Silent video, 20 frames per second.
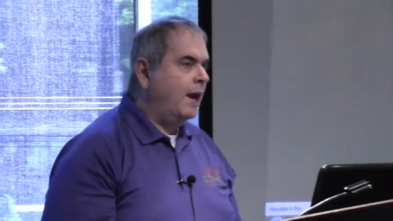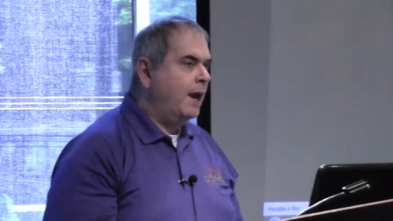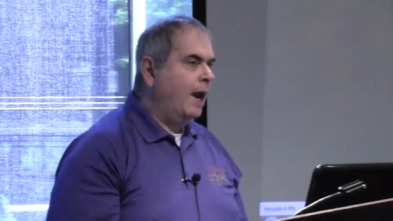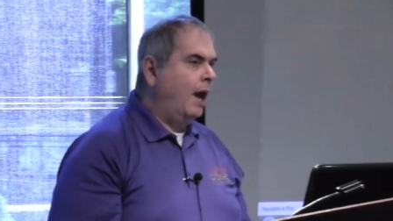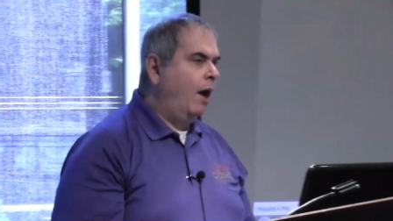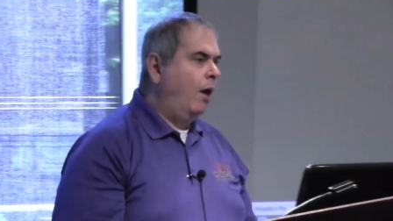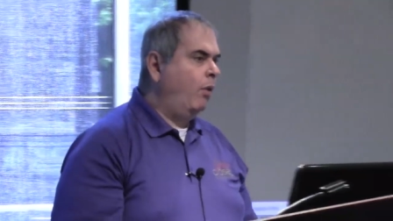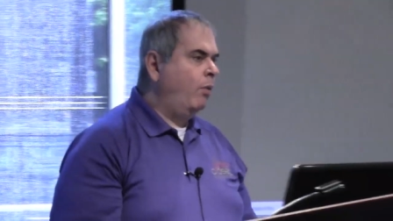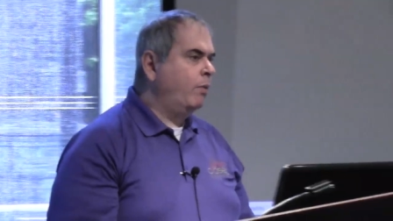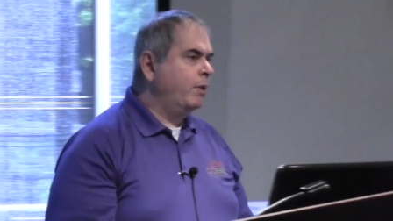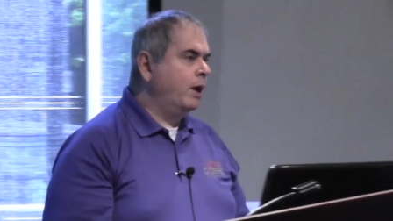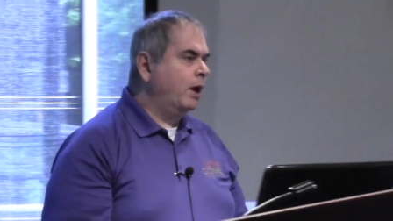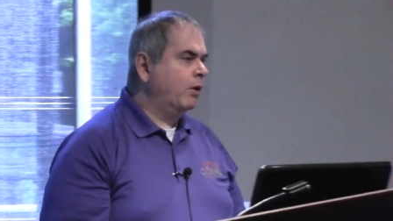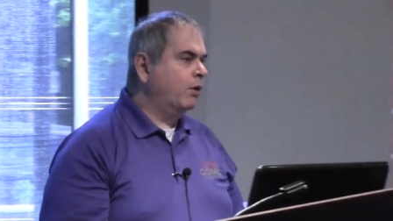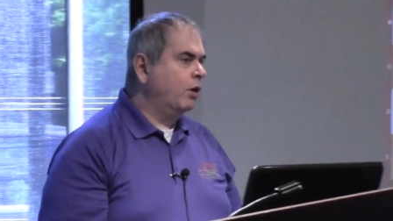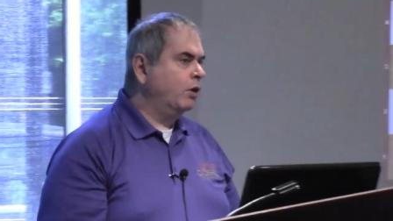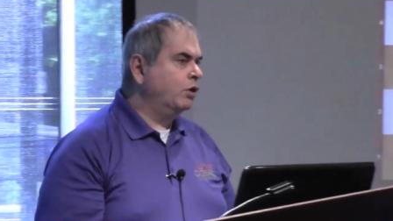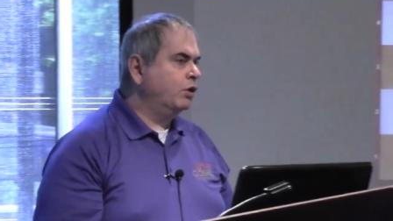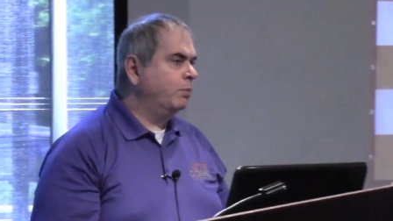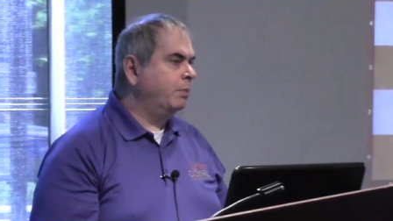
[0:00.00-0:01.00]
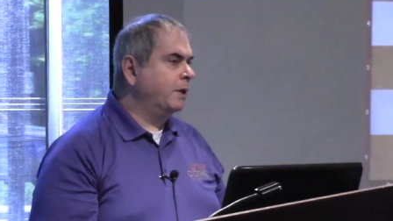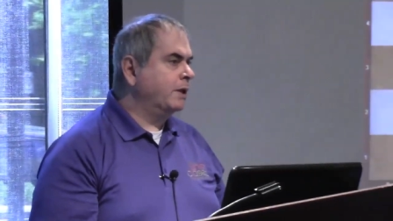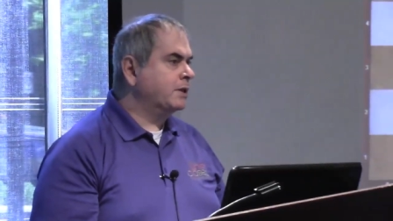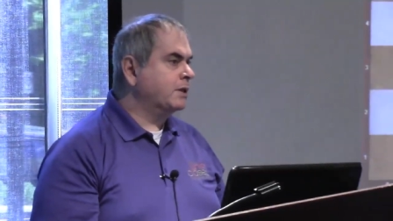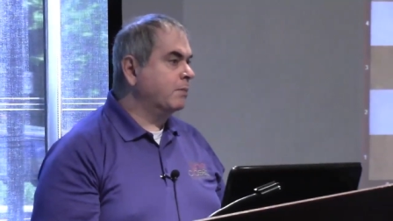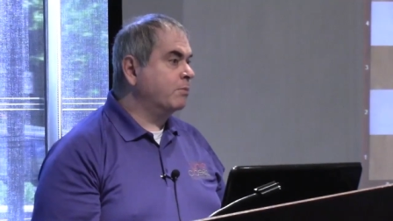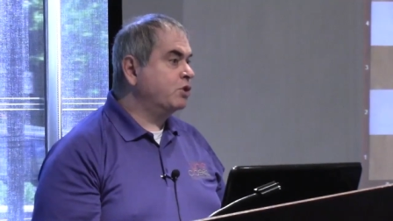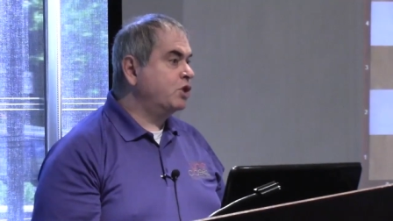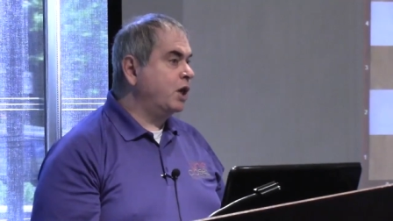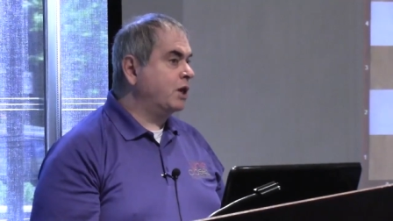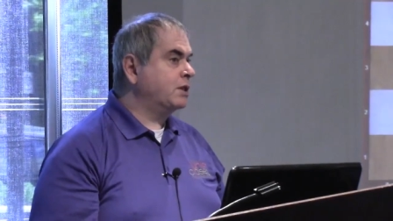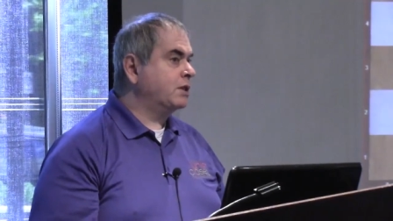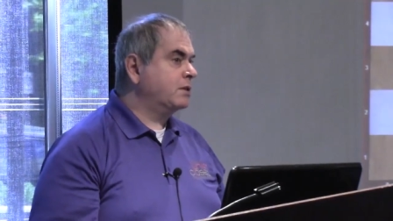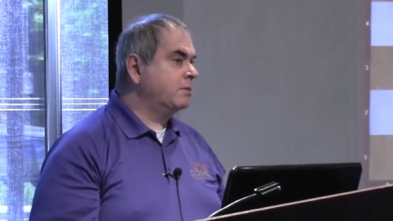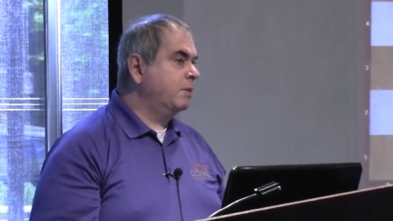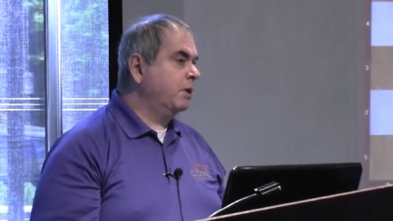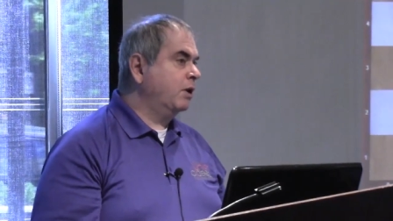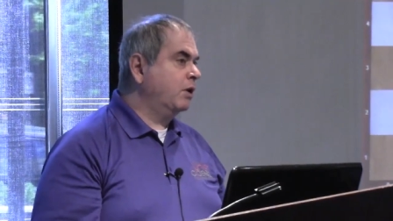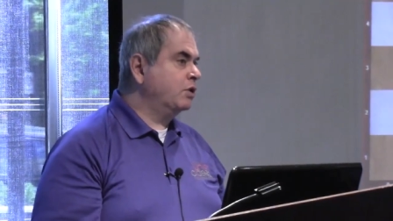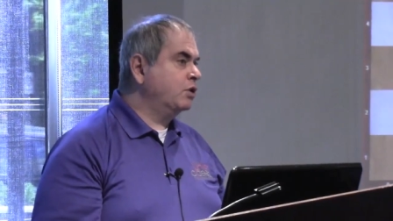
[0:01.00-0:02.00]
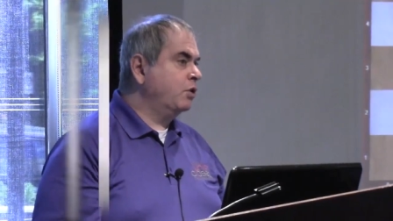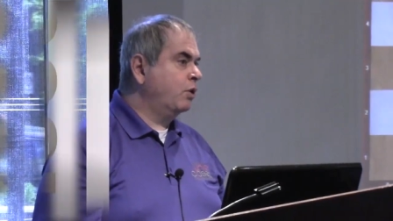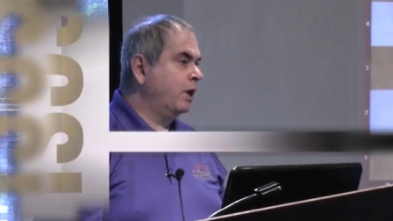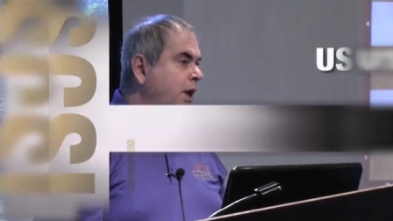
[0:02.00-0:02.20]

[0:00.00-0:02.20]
Now we are going to play some chess because